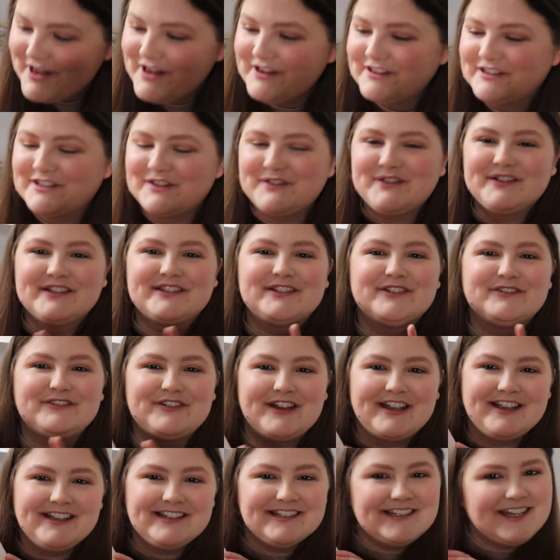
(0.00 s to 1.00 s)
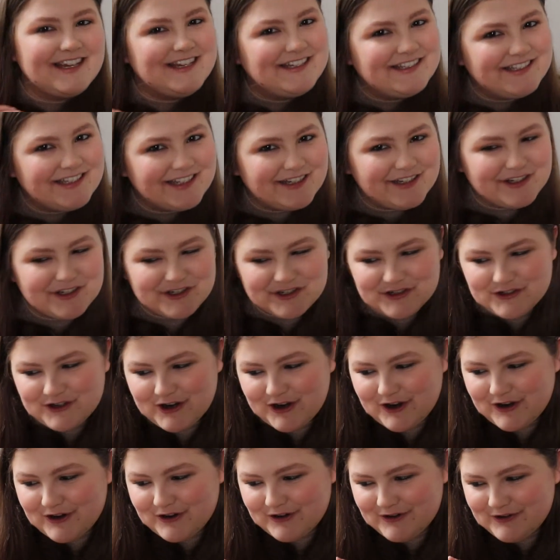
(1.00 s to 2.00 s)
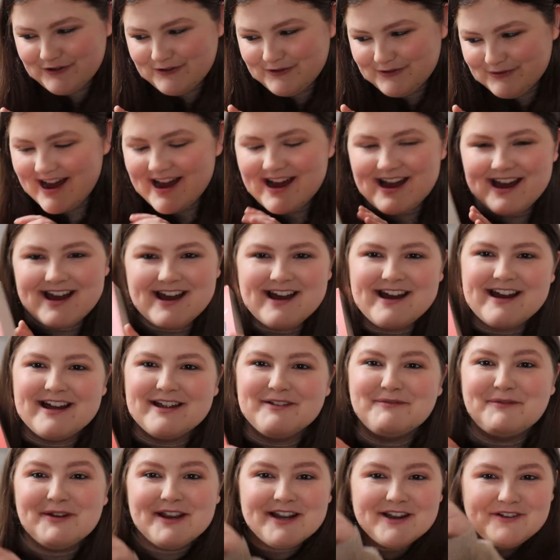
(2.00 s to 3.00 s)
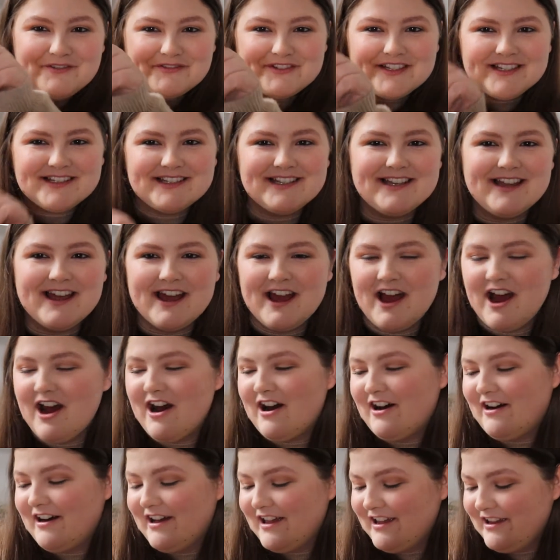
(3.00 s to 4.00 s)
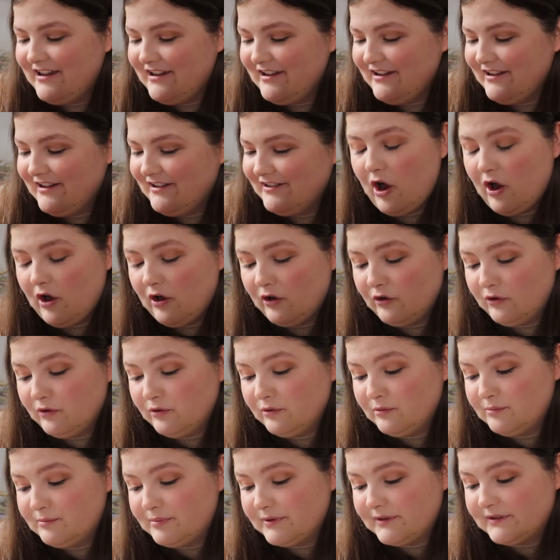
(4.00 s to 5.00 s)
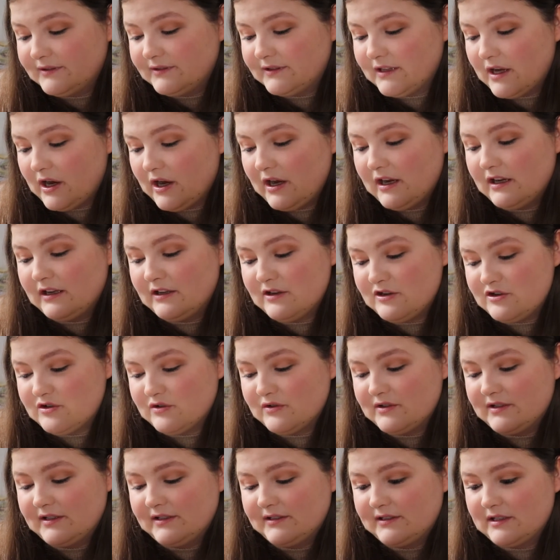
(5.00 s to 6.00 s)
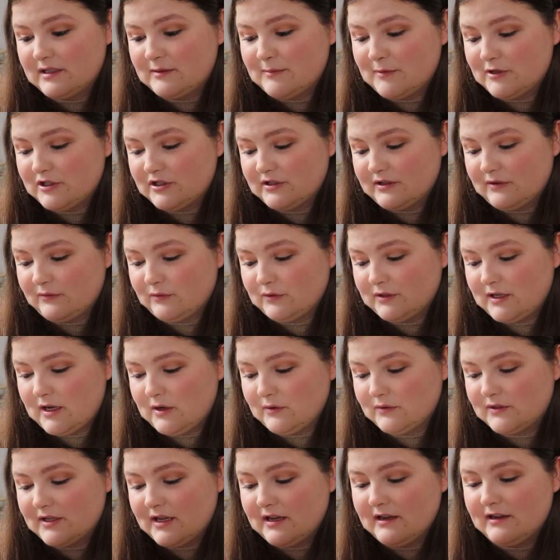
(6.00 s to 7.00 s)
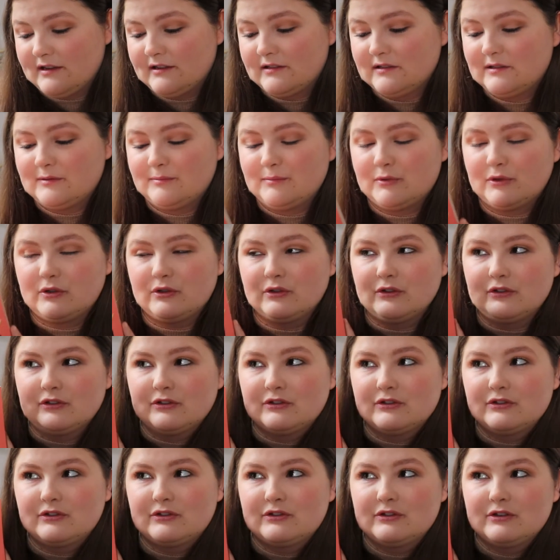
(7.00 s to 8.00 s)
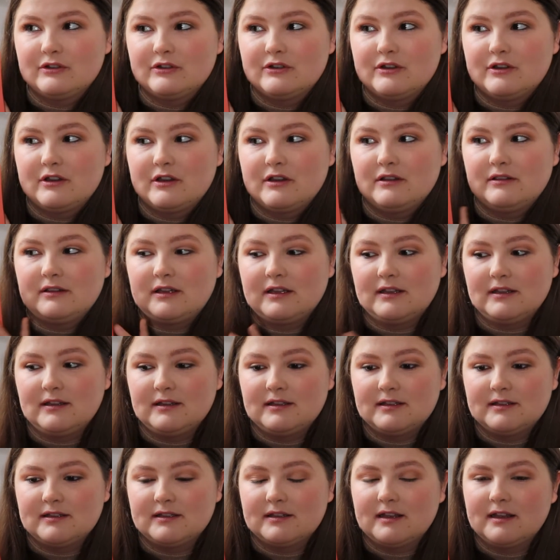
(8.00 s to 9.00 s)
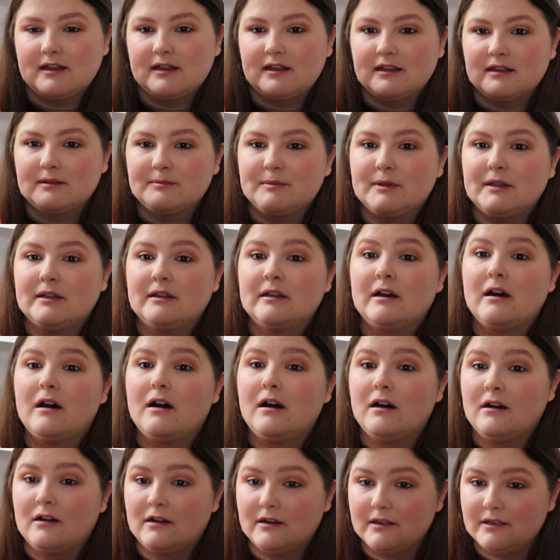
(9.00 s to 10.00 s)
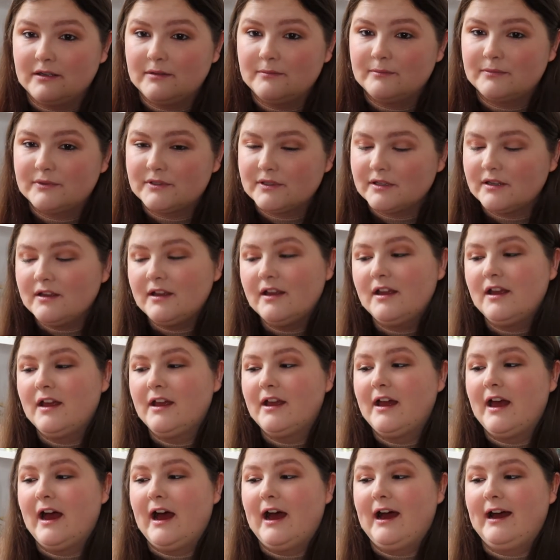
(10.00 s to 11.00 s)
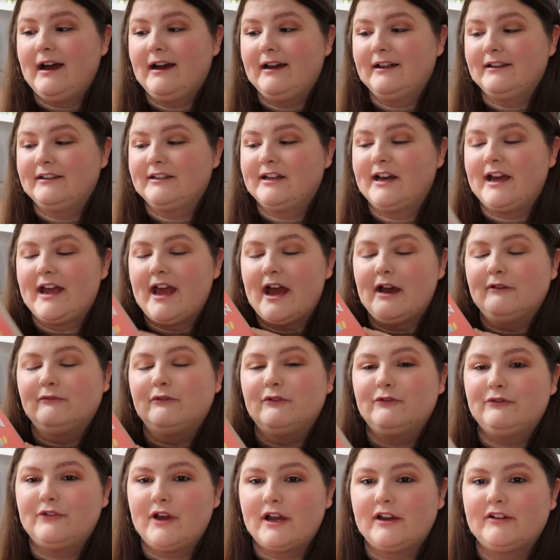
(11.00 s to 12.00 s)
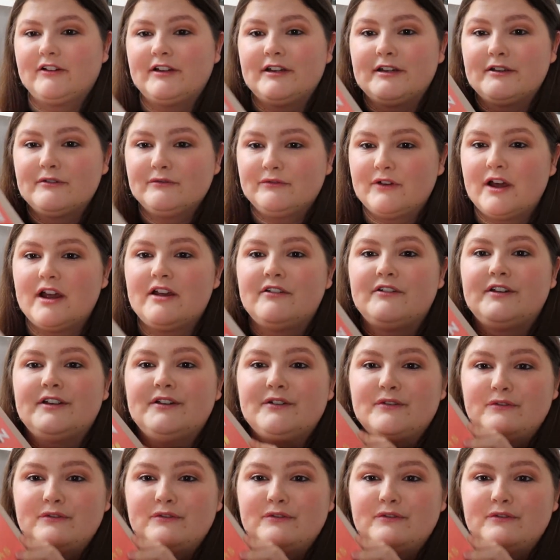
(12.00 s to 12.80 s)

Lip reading: So it's the fake dating trope, and we love to see it. I hope that I'll enjoy this as much as everyone else has, because this has been hyped. And I have very, very,